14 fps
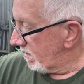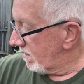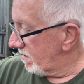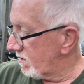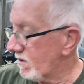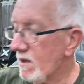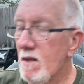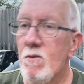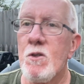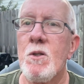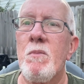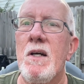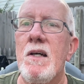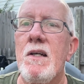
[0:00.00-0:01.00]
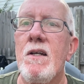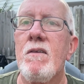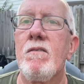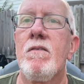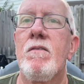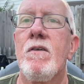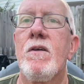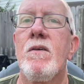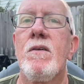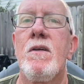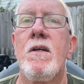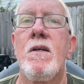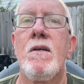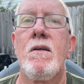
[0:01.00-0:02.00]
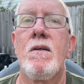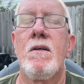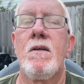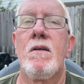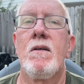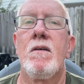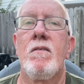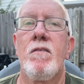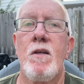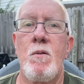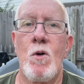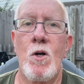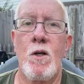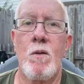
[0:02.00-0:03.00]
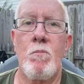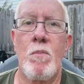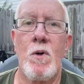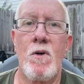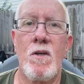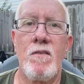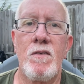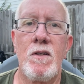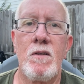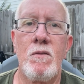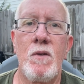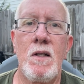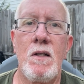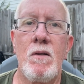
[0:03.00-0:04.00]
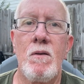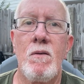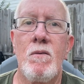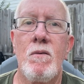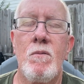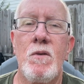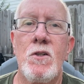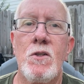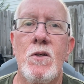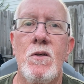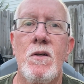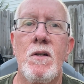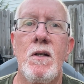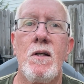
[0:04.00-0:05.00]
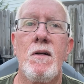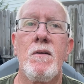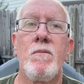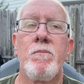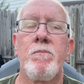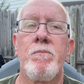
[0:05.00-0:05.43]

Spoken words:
So that was about it for the flea market part of it, and we saw a